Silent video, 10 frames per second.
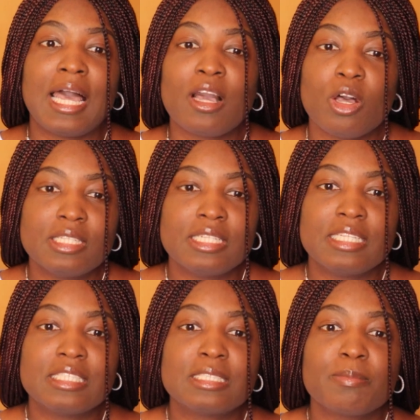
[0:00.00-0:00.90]

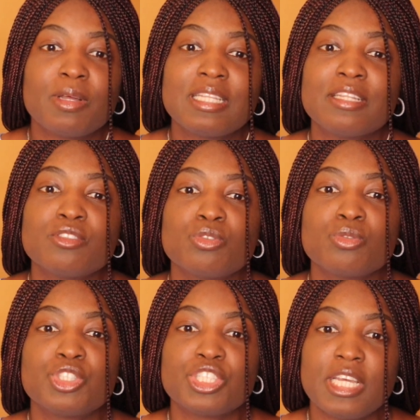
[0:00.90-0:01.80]
Accordingly, it's important
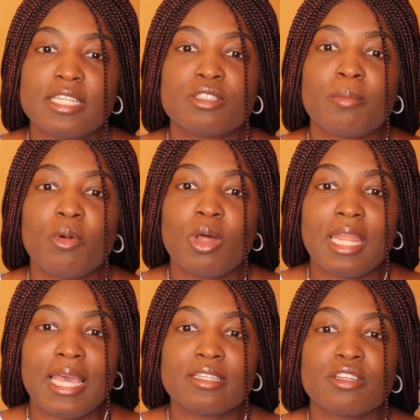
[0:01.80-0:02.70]
to shed some more
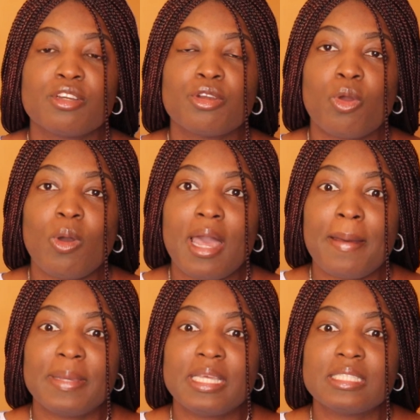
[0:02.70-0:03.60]
light on the
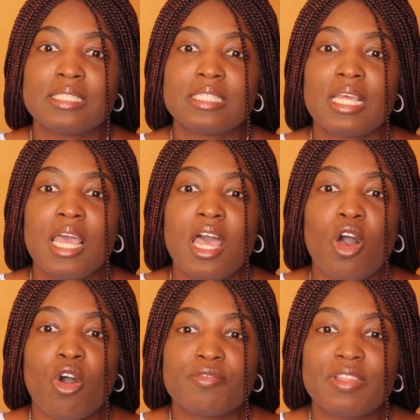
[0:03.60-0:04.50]
requirements
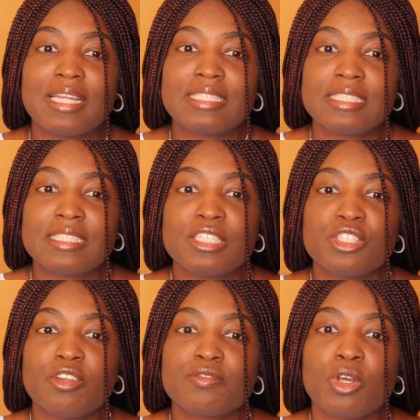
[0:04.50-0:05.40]
of the
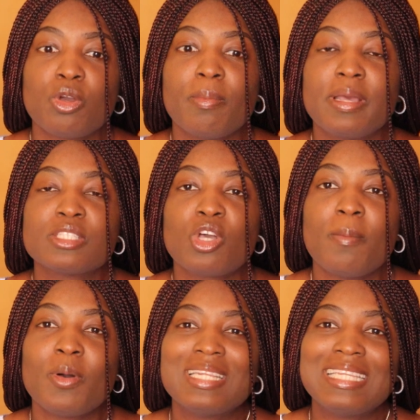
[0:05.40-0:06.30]
attestation of documents
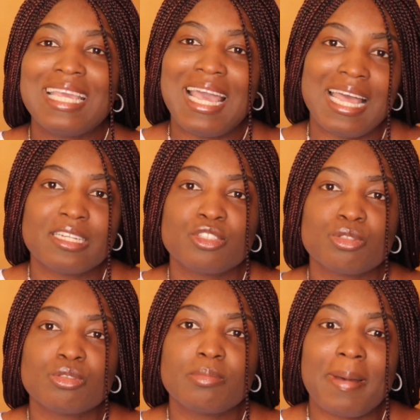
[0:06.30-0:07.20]
commonly
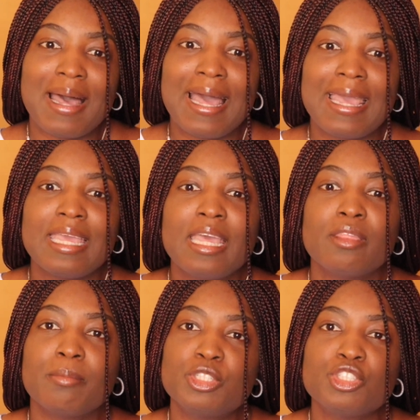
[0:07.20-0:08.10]
handled by
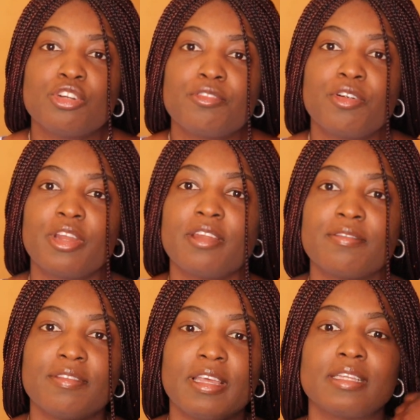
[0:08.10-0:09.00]
the Ministry of Foreign
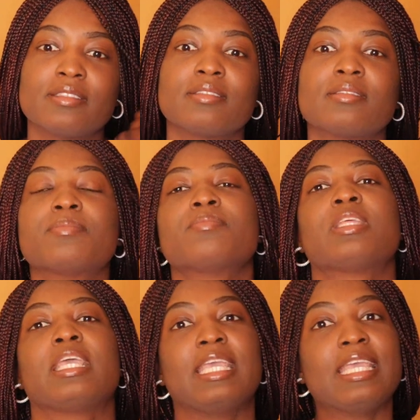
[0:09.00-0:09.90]
Affairs
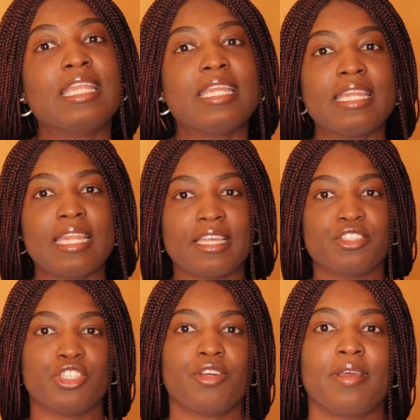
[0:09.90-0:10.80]
in
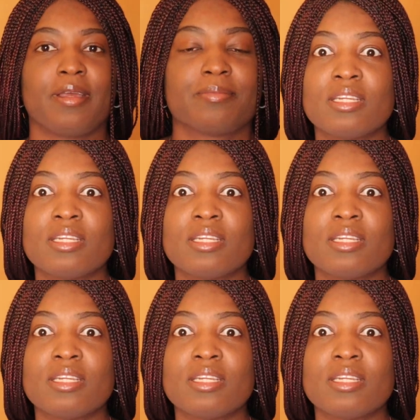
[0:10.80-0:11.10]
Nigeria.